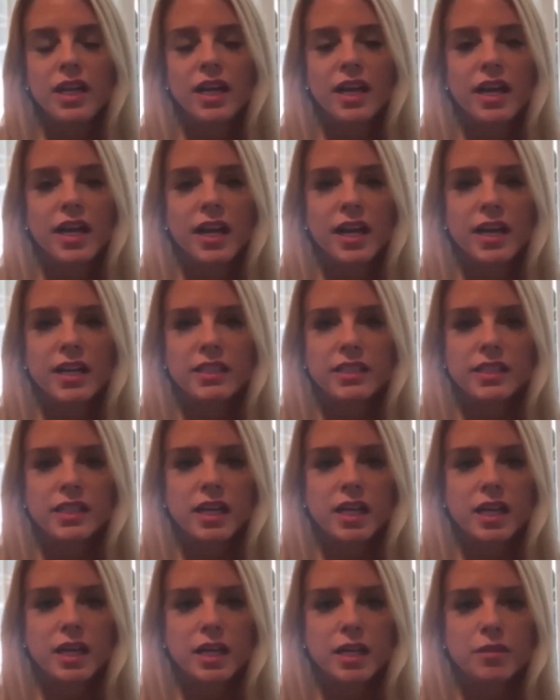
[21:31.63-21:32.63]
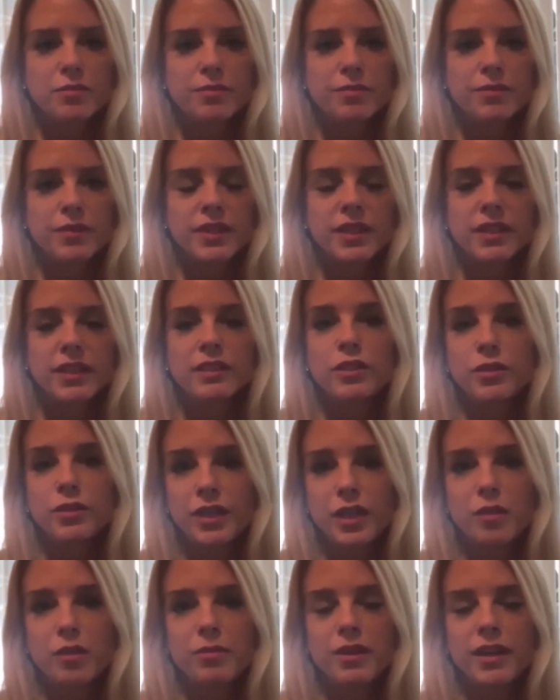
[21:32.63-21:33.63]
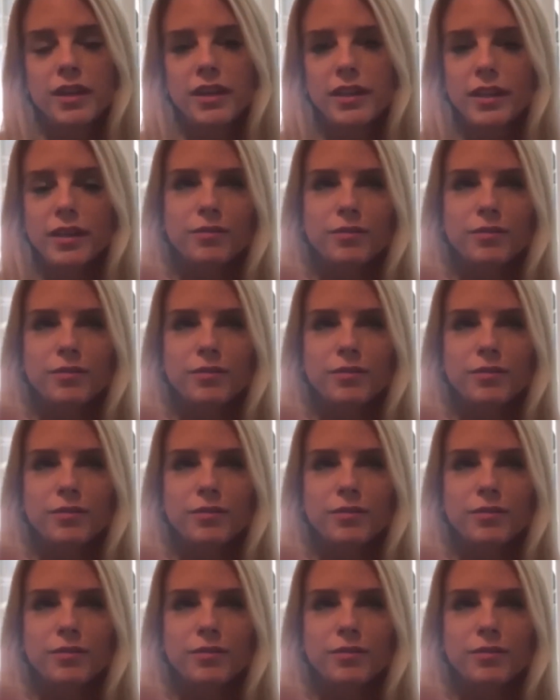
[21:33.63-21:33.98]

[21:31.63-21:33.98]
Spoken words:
And he had leukemia.